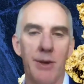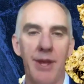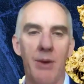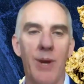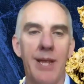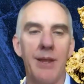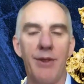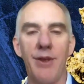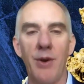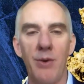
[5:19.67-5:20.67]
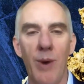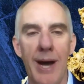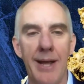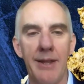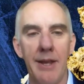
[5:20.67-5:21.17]
I think we're the third
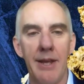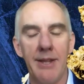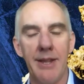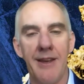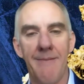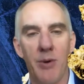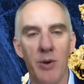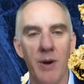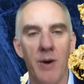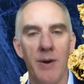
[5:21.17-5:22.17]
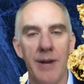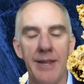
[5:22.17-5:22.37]
one that they've put on,